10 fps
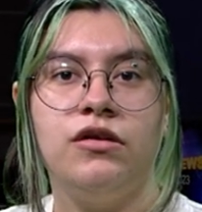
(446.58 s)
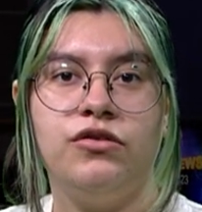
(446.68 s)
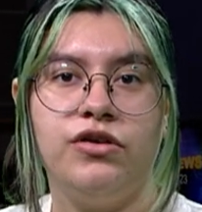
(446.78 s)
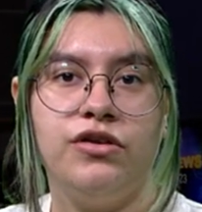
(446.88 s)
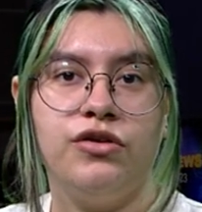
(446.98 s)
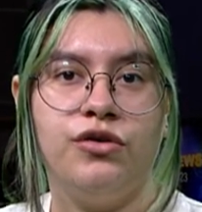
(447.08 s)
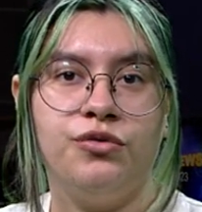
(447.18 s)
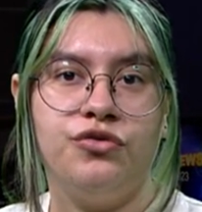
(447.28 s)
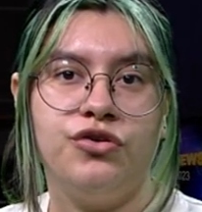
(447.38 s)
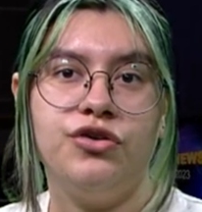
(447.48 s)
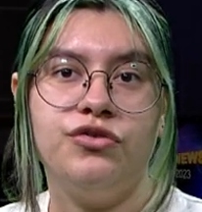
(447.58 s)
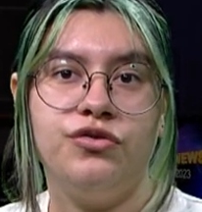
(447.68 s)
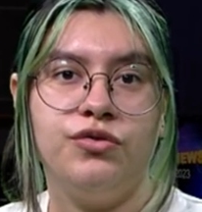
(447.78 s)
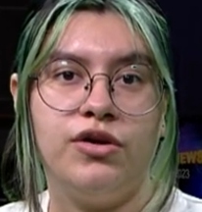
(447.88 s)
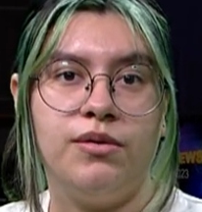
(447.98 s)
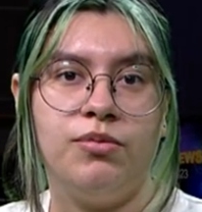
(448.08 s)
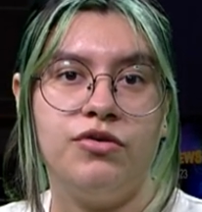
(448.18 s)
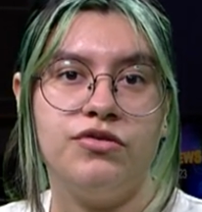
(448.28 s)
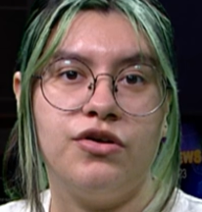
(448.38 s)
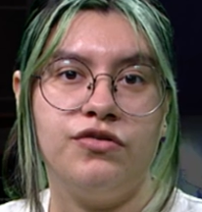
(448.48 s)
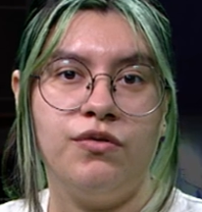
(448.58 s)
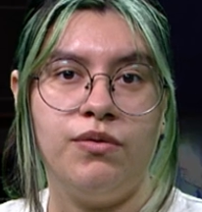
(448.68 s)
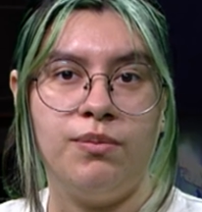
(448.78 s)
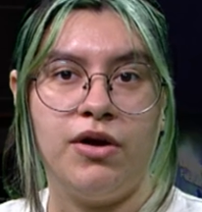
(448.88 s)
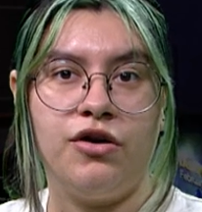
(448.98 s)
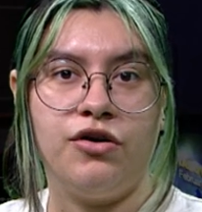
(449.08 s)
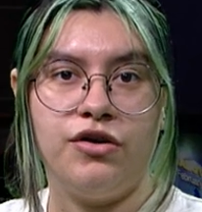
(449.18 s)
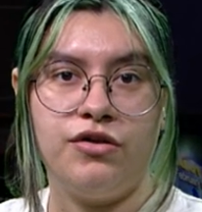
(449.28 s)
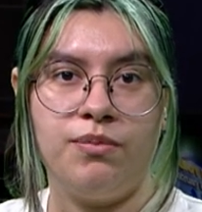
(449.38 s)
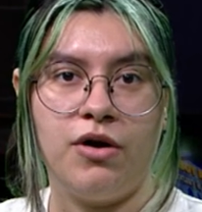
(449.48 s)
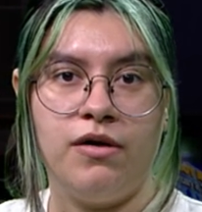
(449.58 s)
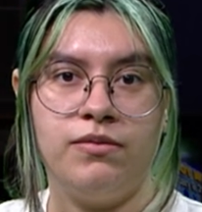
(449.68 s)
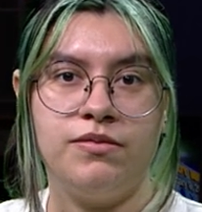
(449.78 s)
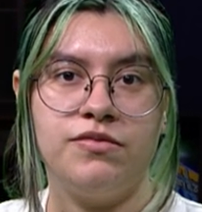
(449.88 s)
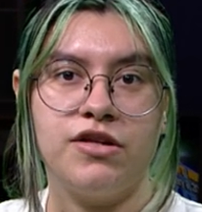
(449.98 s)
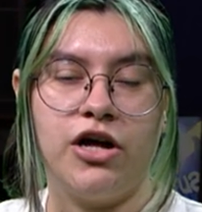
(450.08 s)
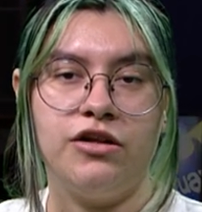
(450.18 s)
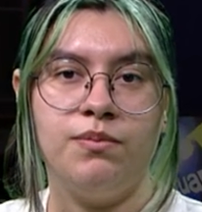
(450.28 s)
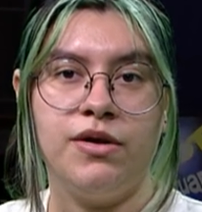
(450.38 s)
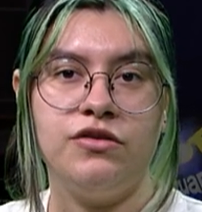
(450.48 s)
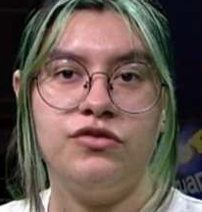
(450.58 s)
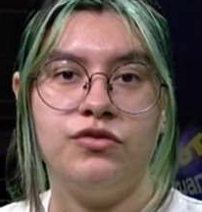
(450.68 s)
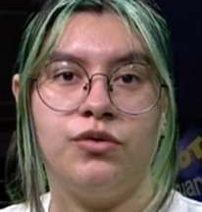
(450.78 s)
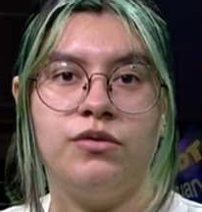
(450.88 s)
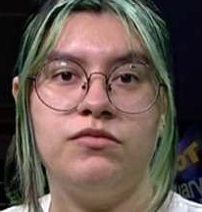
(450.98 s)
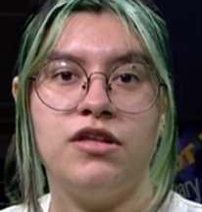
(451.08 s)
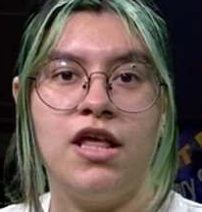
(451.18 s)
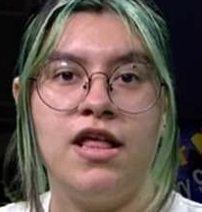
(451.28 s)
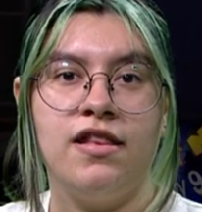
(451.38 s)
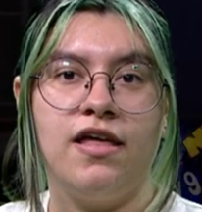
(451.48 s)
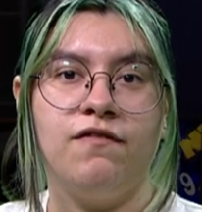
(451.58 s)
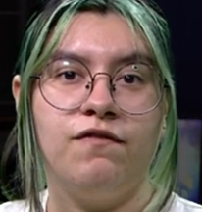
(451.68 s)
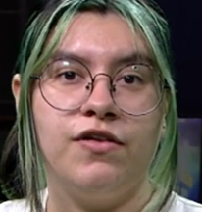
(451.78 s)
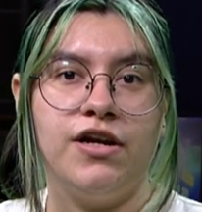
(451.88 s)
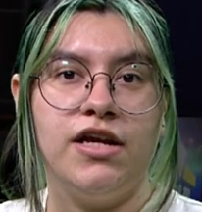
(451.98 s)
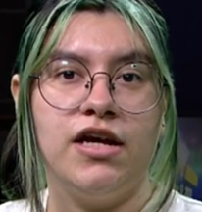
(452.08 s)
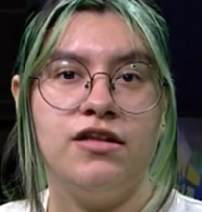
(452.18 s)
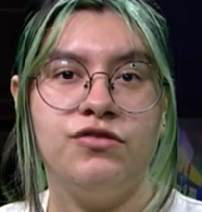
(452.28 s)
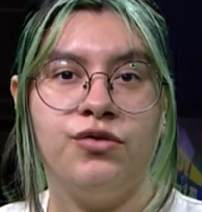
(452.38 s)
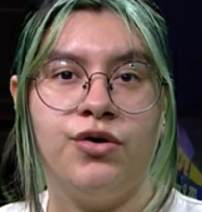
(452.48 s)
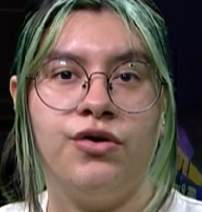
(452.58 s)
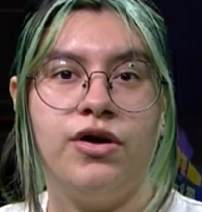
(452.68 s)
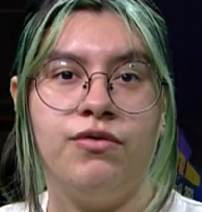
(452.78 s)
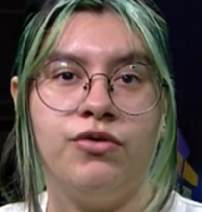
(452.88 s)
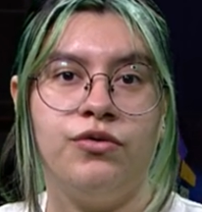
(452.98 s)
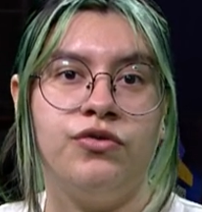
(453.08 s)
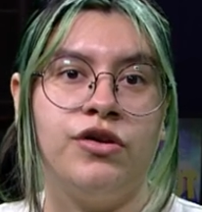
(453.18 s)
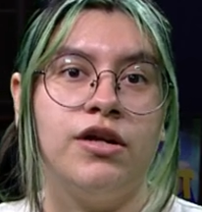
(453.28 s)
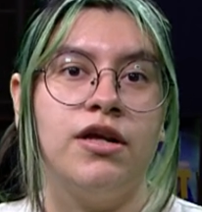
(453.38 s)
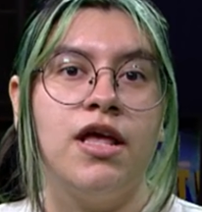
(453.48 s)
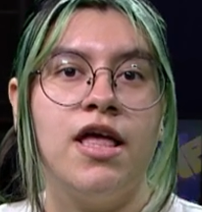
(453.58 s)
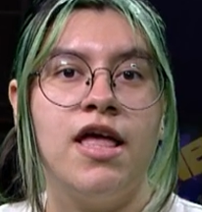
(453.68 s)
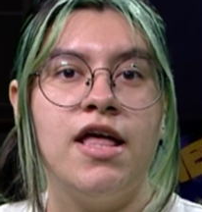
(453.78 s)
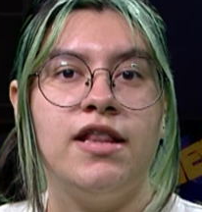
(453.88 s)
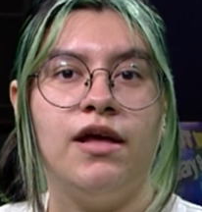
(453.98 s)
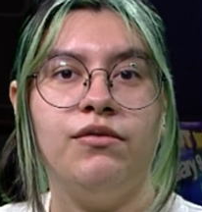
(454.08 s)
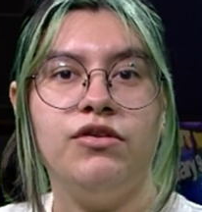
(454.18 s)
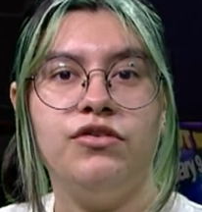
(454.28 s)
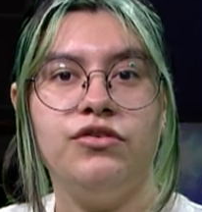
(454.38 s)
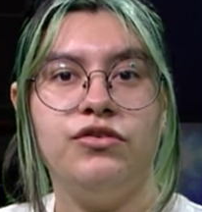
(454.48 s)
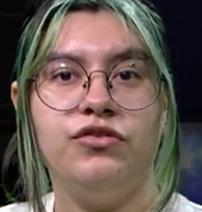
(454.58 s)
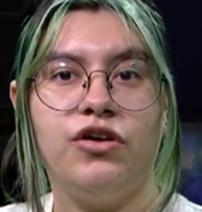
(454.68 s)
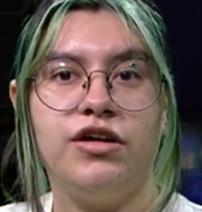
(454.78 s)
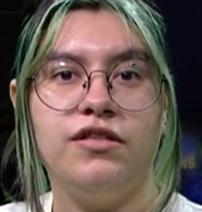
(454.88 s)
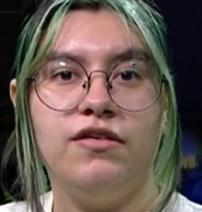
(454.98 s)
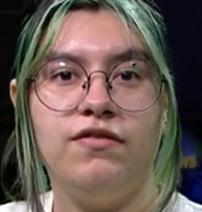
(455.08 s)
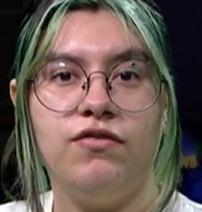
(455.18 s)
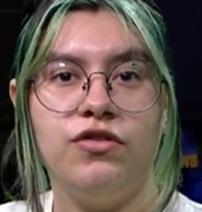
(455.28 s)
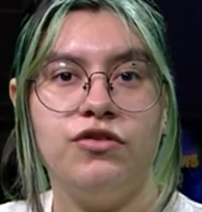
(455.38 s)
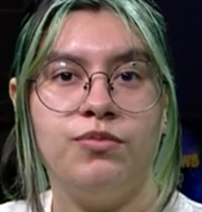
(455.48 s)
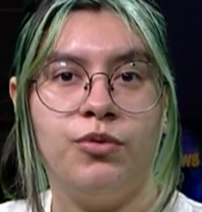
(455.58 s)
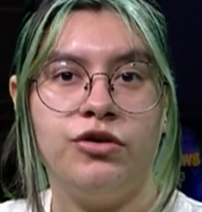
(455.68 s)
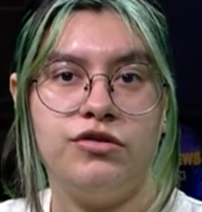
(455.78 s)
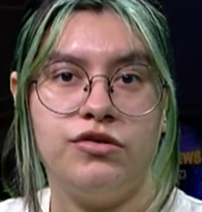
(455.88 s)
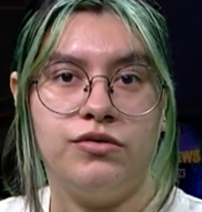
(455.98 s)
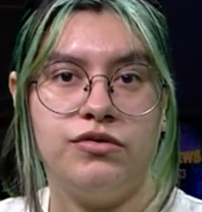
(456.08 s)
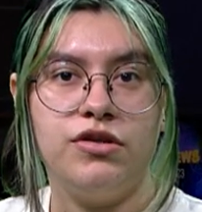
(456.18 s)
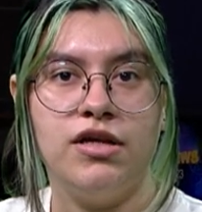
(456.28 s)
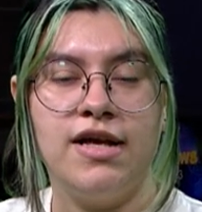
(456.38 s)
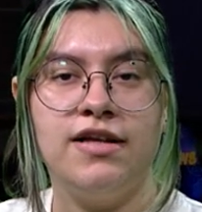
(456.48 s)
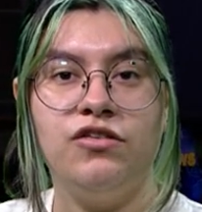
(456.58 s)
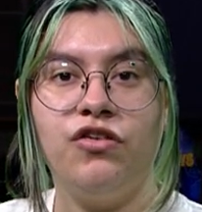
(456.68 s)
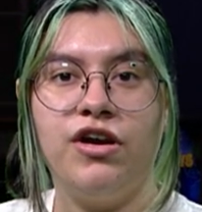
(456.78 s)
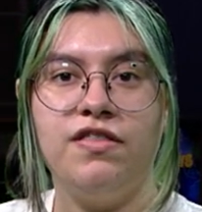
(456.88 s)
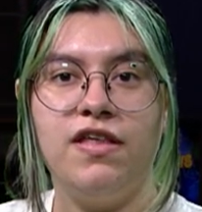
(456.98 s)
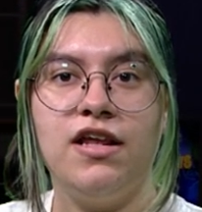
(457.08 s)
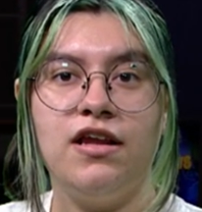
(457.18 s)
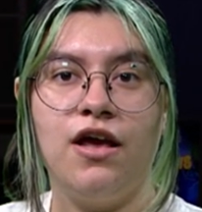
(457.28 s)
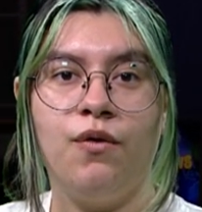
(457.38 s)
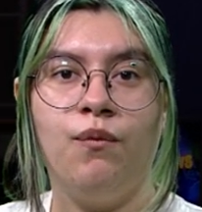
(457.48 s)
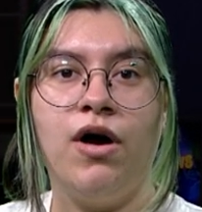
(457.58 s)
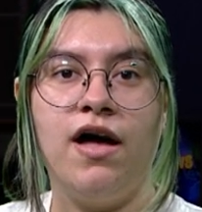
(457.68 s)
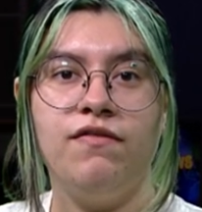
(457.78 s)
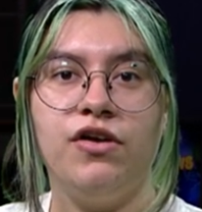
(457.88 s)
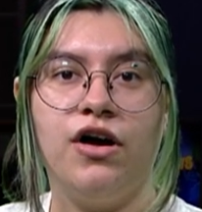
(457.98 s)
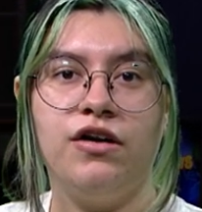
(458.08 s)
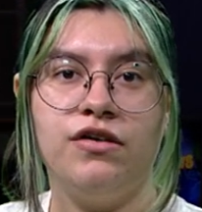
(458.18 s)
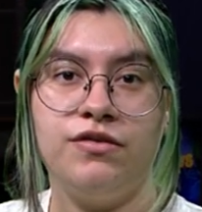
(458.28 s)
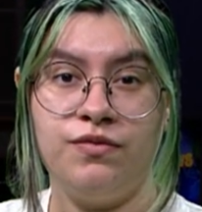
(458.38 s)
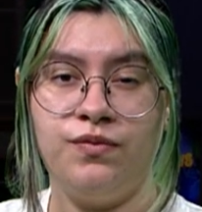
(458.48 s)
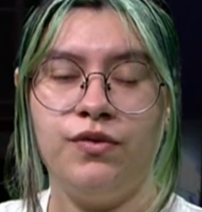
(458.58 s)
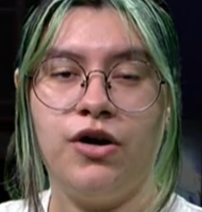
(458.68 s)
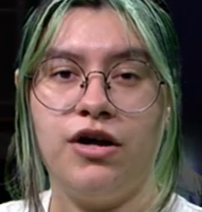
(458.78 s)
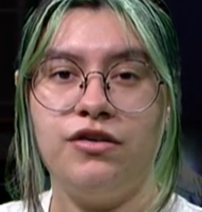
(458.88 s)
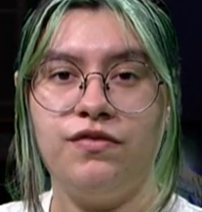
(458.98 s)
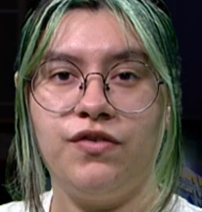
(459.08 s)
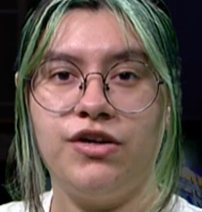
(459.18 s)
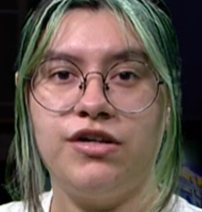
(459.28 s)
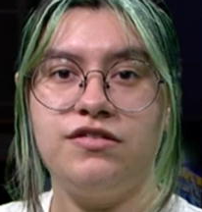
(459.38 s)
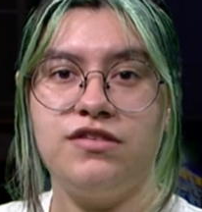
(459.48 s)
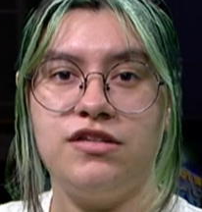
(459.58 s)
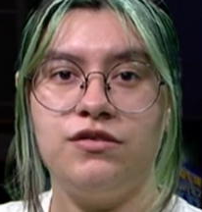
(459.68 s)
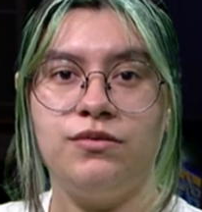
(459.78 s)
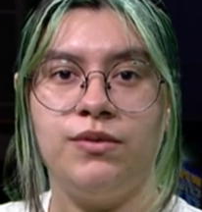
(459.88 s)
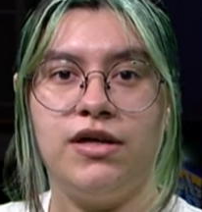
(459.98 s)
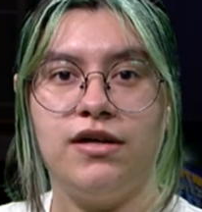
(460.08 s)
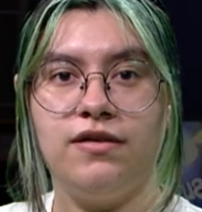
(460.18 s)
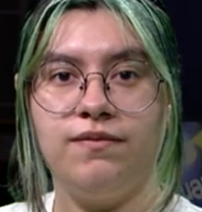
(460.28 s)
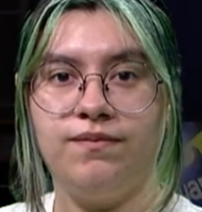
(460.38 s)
During the closure, zookeepers also repaired other problems caused by the storms, like flooding and soil erosion. Now we turn to Jonathan for the sports news. Jonathan, what have you got us for us this week?